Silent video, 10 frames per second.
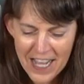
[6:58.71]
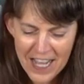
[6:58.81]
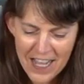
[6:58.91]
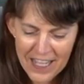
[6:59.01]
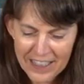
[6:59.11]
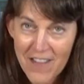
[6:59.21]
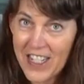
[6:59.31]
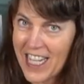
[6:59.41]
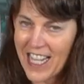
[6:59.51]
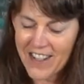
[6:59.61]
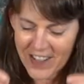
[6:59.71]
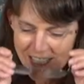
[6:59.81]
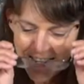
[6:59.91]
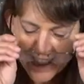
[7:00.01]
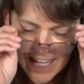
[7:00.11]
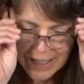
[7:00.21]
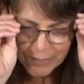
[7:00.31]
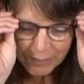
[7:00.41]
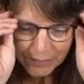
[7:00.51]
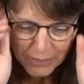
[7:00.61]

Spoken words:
Let me tell you what she said.